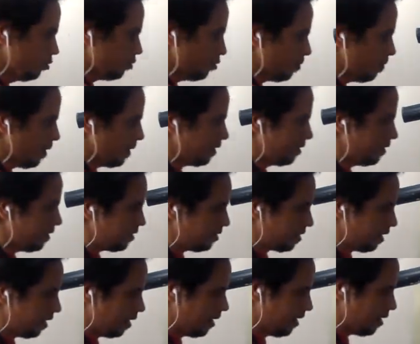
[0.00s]
make this
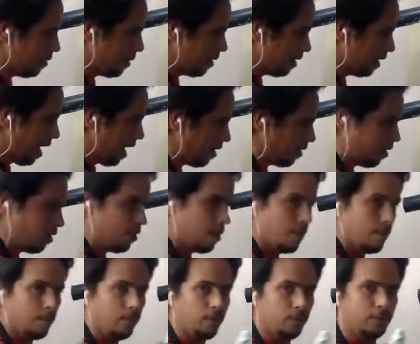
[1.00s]
a little bit lighter,
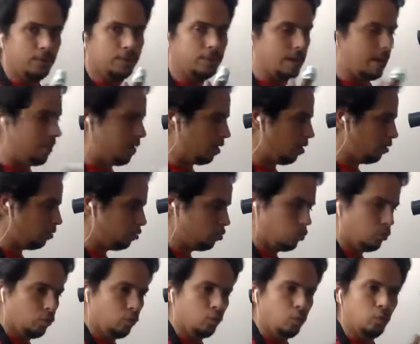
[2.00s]
but this time I'm going to
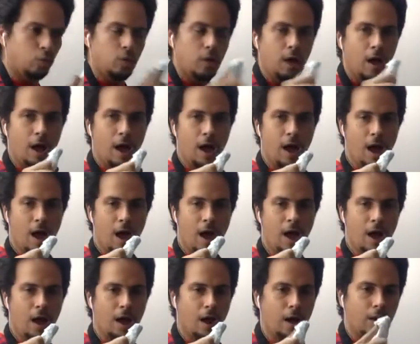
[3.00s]
do
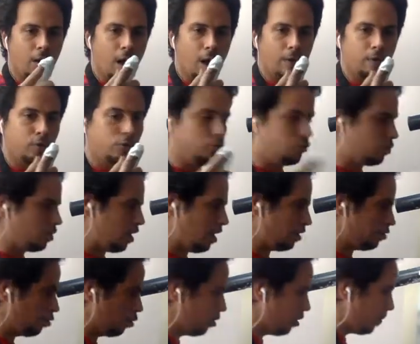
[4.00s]
I use
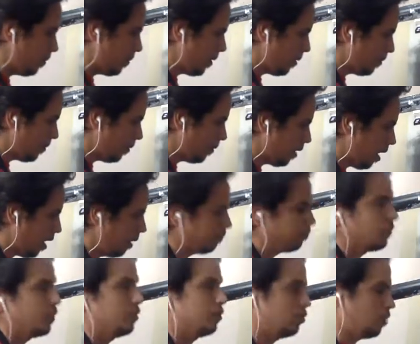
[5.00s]
toilet paper,
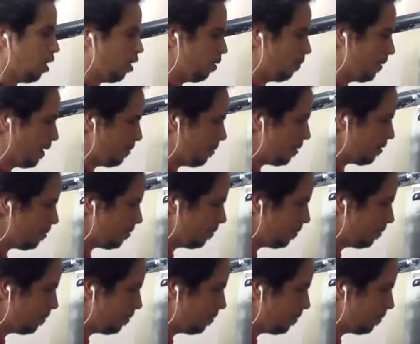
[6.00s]
towel paper.